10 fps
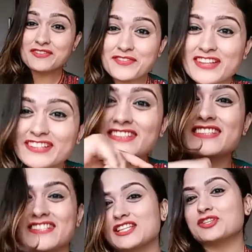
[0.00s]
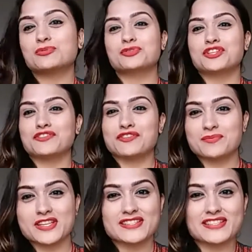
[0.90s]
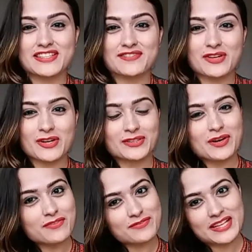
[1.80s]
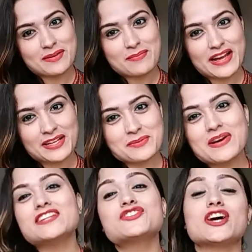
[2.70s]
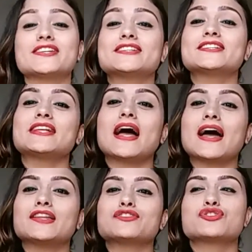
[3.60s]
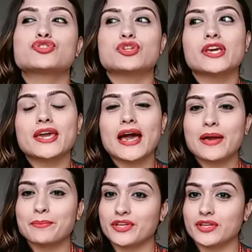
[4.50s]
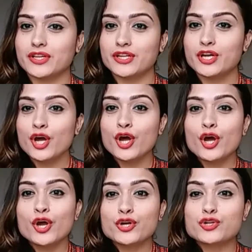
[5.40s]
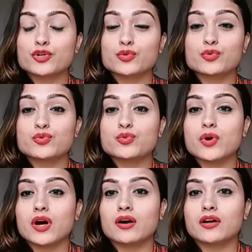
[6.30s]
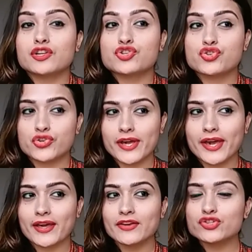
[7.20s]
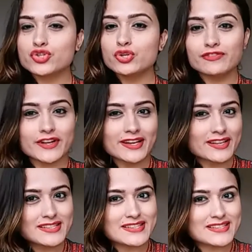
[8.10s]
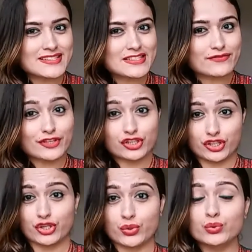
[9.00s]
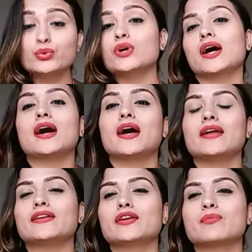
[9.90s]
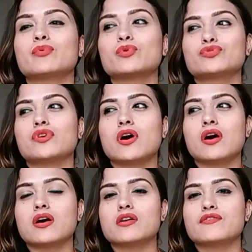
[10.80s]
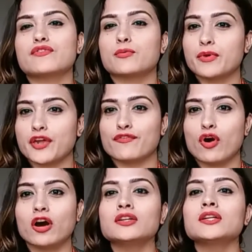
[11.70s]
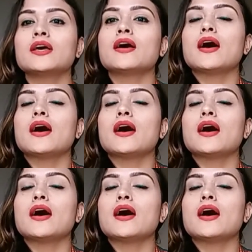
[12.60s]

everyone, this is Anubhuti from sensitive.com. Welcome back to my channel, and today I'm here to share two fragrances with you, and both are from Avon,